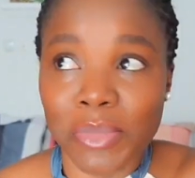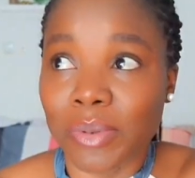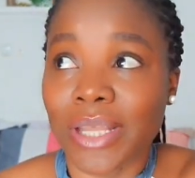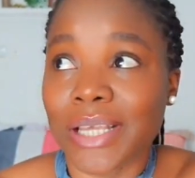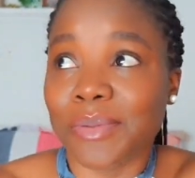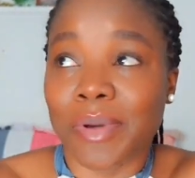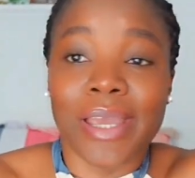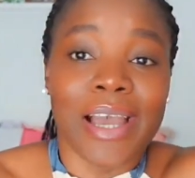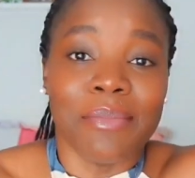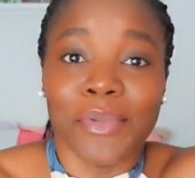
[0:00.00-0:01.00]
Maybe that is
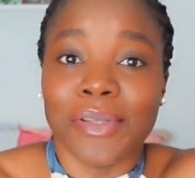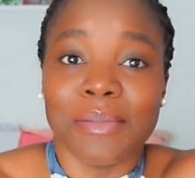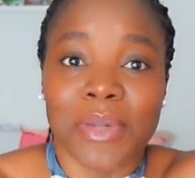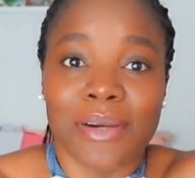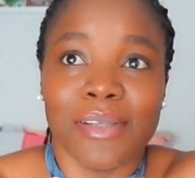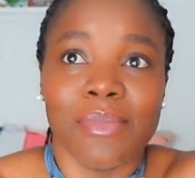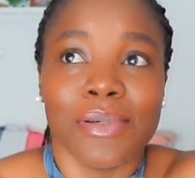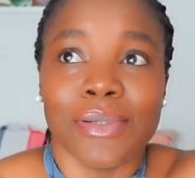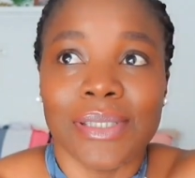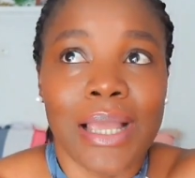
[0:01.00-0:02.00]
why I'm not yet married,
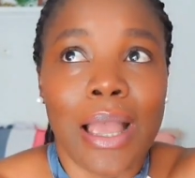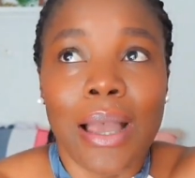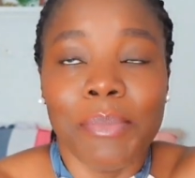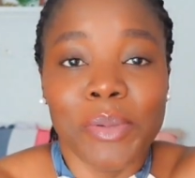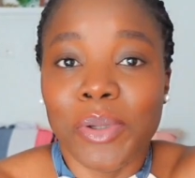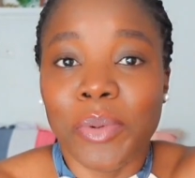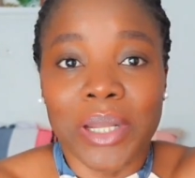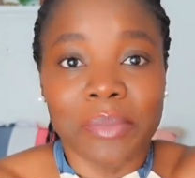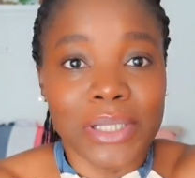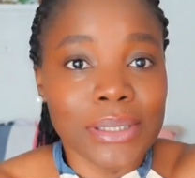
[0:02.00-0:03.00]
because maybe when
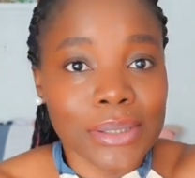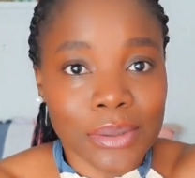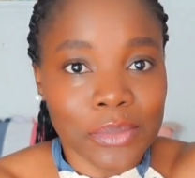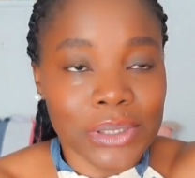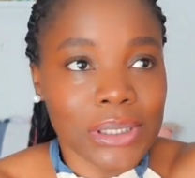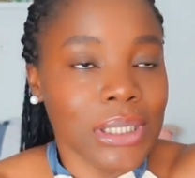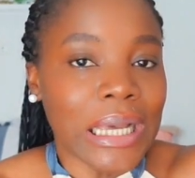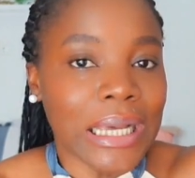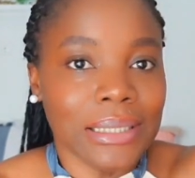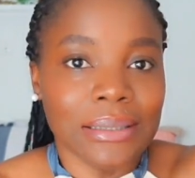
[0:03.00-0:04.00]
I'm dating somebody
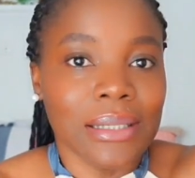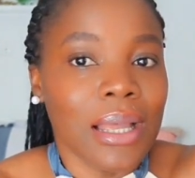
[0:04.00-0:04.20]
and,